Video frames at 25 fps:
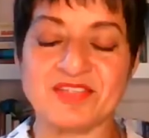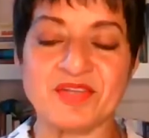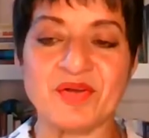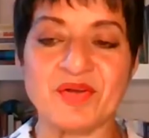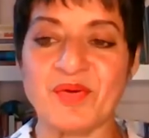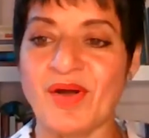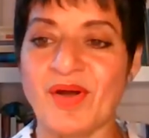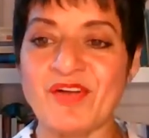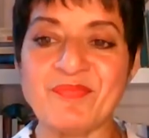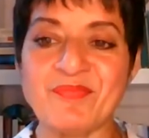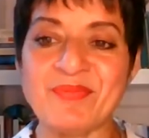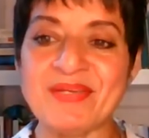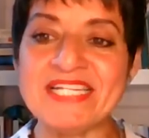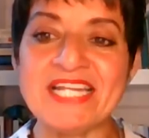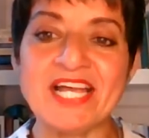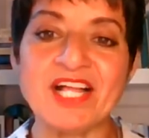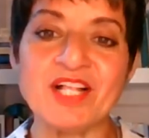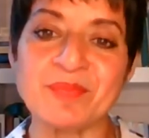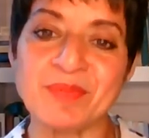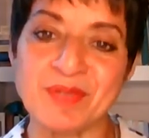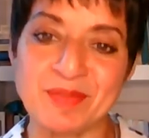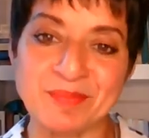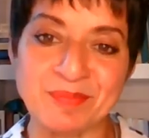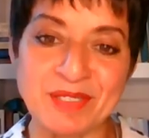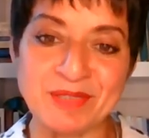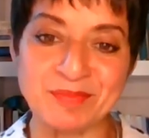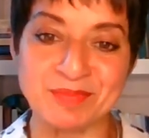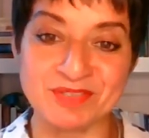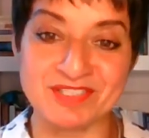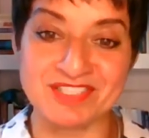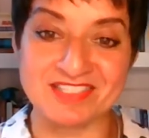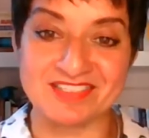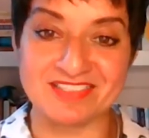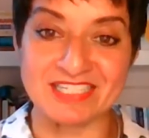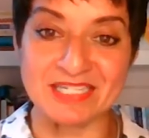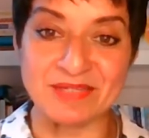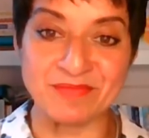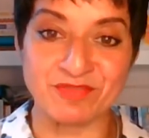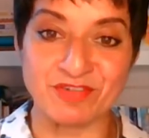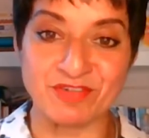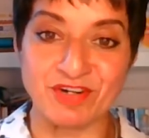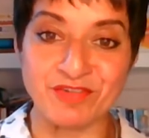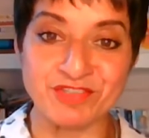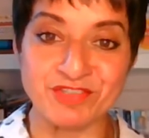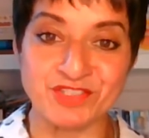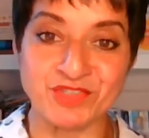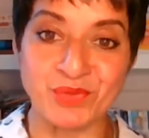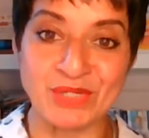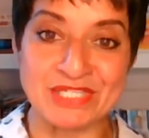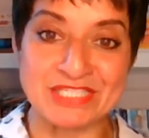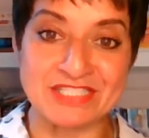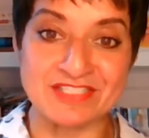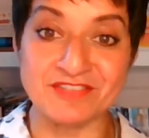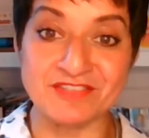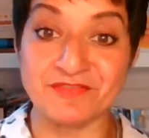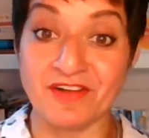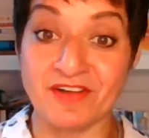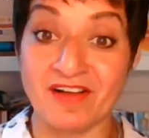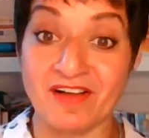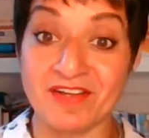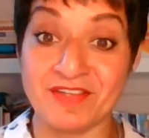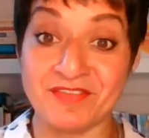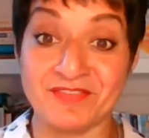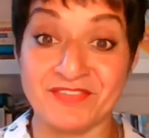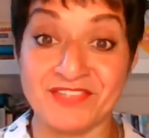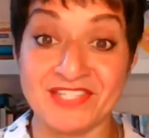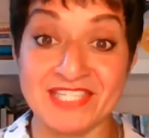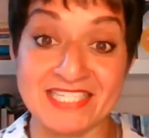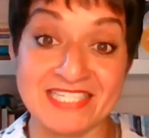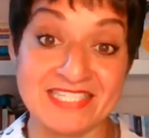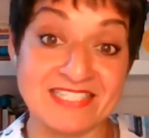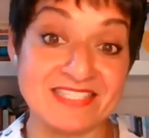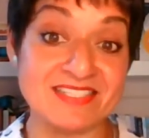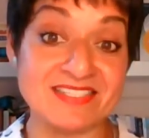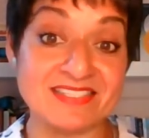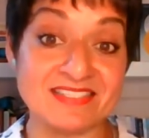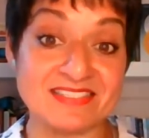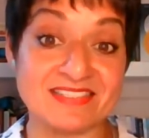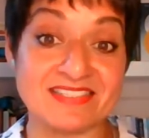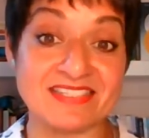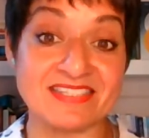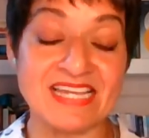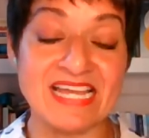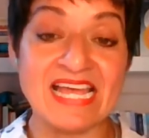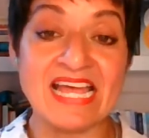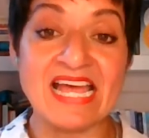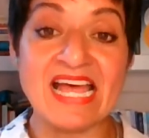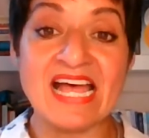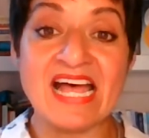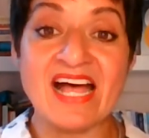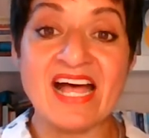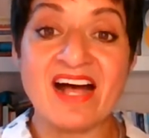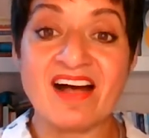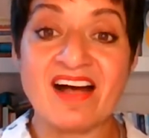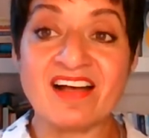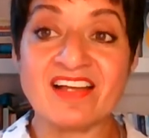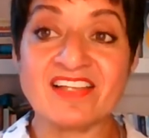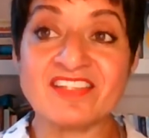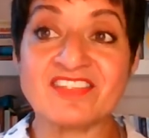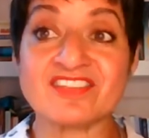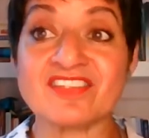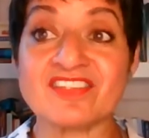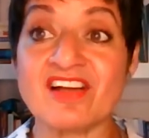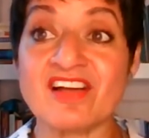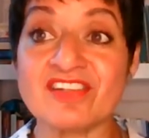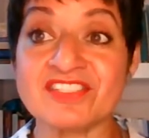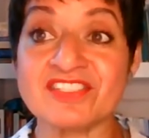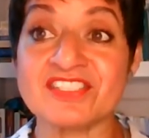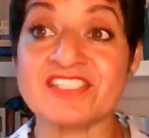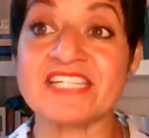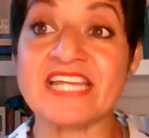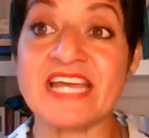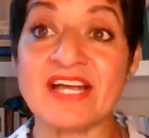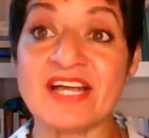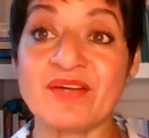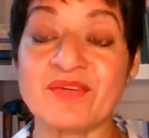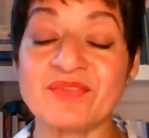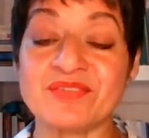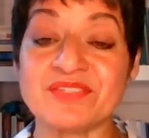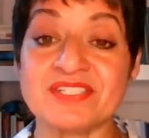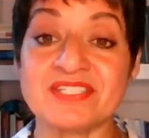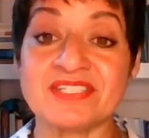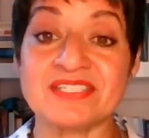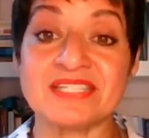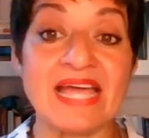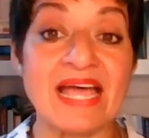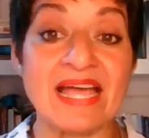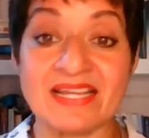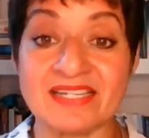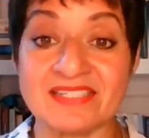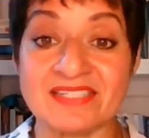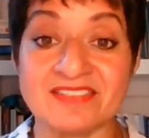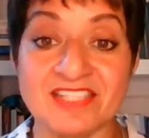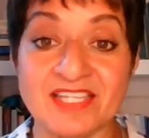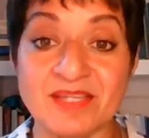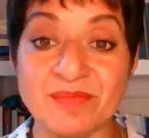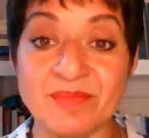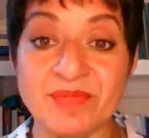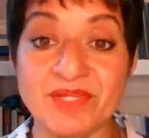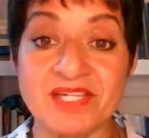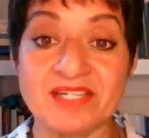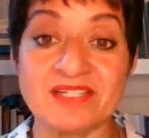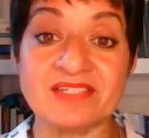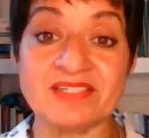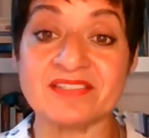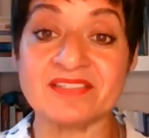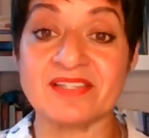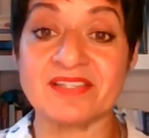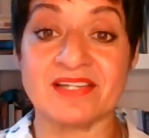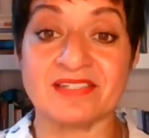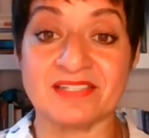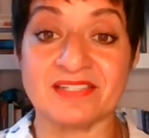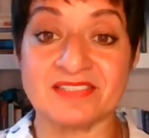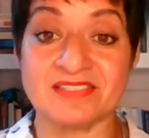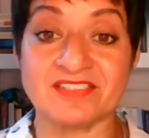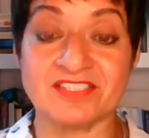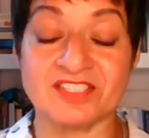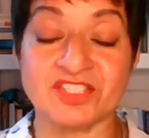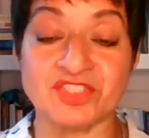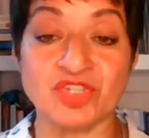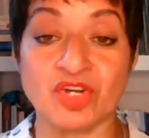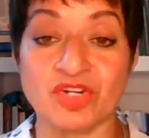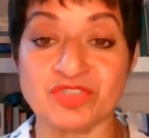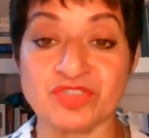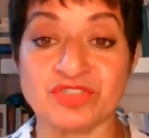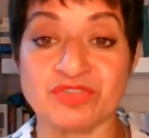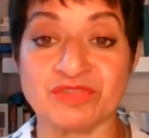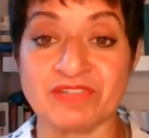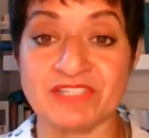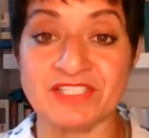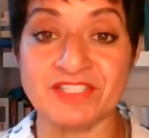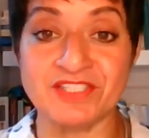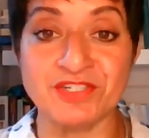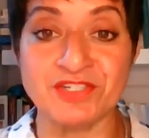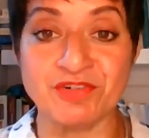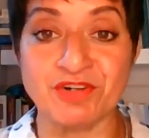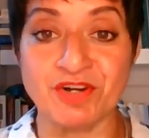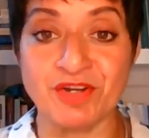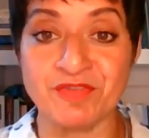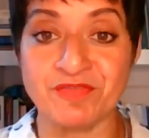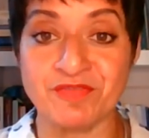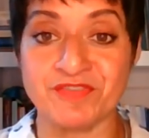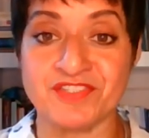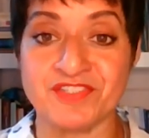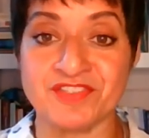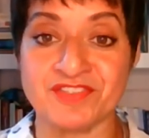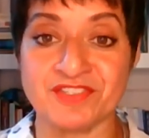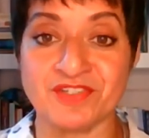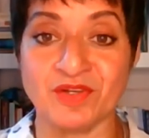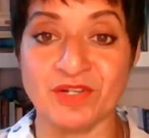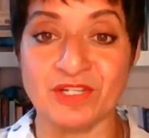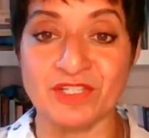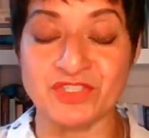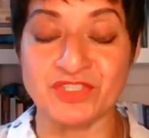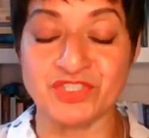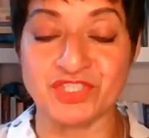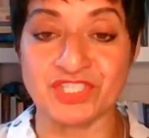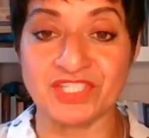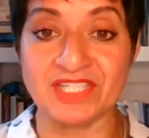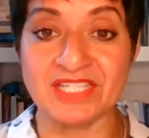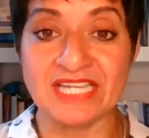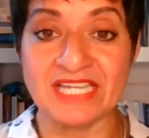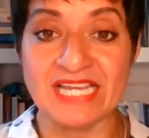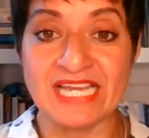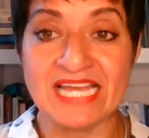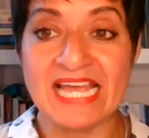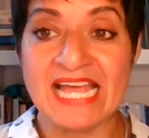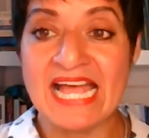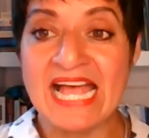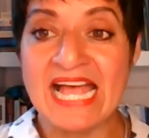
so I've been helping people to sleep for over 25 years. I started out in academia, I did a doctorate in neurophysiology,